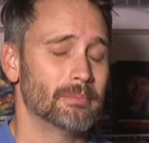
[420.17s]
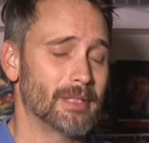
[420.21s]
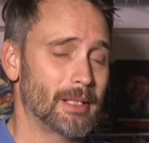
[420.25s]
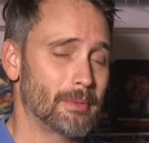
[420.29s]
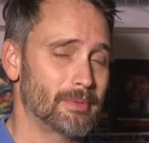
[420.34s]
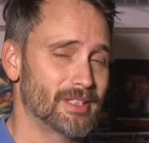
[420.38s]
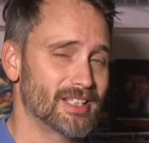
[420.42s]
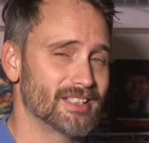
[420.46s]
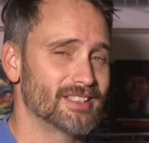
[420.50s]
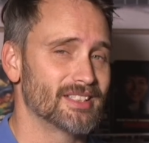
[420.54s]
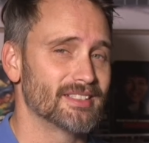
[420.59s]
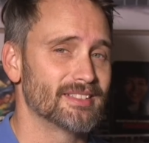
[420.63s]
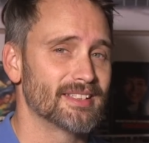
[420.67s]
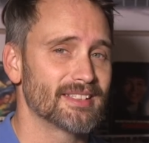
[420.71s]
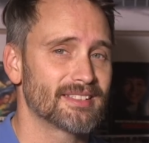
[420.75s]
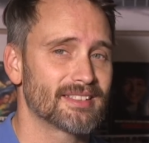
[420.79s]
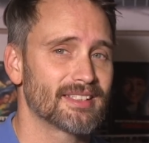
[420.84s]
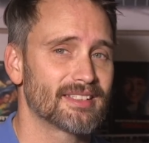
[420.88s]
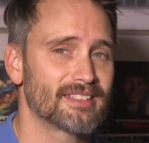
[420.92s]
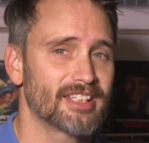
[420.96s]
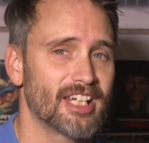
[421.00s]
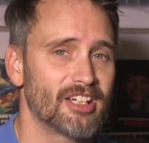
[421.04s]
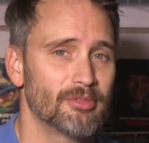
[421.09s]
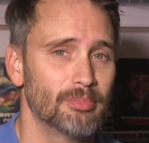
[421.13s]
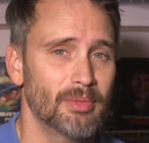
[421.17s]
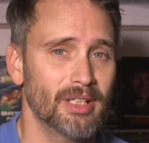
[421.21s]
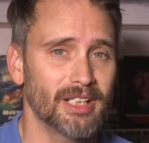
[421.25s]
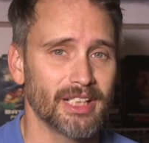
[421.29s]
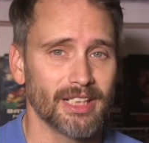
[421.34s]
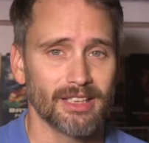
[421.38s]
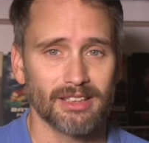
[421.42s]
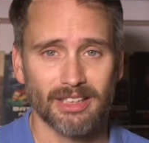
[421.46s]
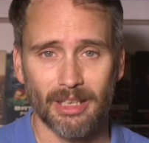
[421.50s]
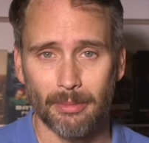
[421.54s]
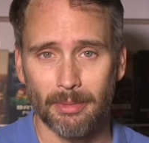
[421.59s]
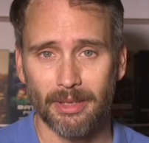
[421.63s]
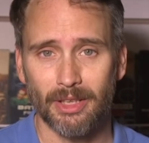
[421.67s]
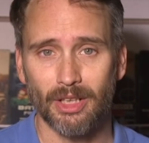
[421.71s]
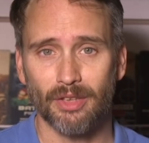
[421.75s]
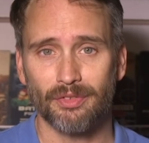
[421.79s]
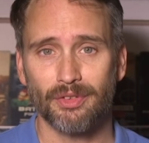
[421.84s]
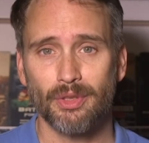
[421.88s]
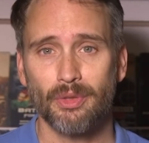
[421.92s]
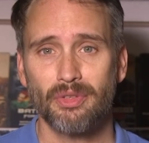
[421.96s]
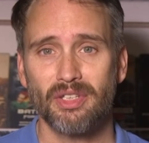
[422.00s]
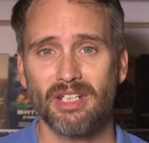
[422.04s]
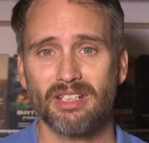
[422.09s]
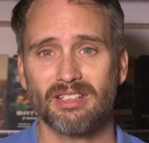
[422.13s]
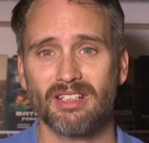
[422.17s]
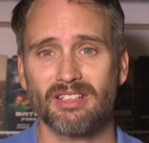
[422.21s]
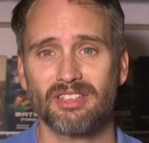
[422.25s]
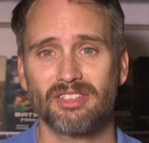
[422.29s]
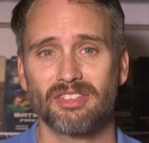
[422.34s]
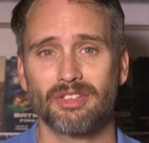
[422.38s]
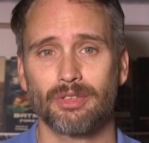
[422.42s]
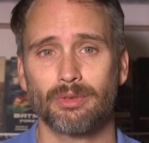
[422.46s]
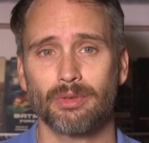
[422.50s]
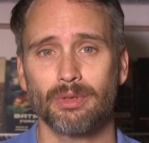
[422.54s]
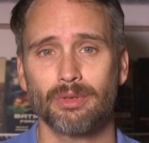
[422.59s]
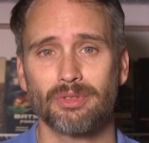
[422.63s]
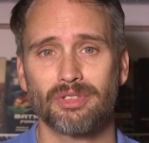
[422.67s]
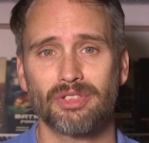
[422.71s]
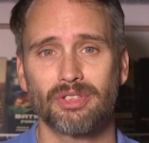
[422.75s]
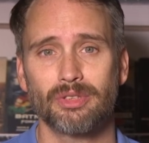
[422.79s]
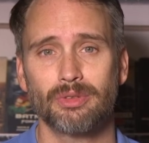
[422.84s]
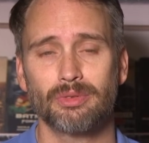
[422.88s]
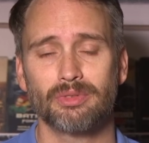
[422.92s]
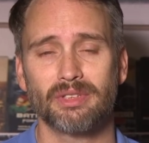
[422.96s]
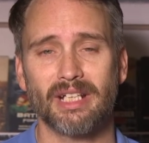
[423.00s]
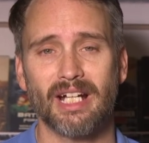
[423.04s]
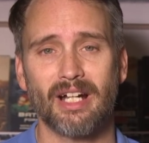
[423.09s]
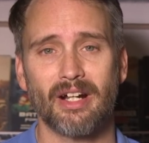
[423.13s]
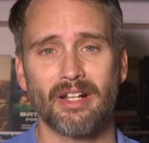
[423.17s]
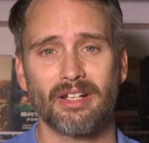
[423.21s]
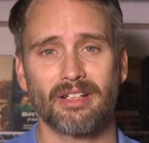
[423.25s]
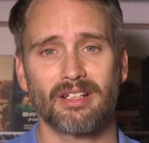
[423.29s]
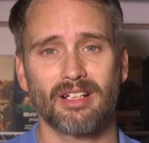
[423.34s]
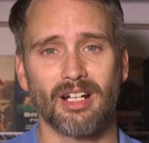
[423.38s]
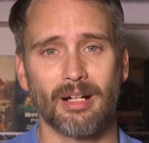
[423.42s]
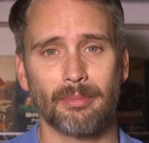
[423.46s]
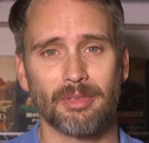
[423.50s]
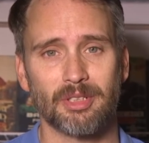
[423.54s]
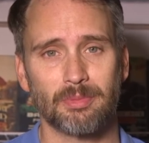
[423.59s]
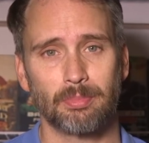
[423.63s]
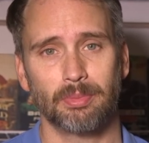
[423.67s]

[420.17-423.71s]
Maybe they did this to save money. Let me know if you think this is a Groot suit down in the comments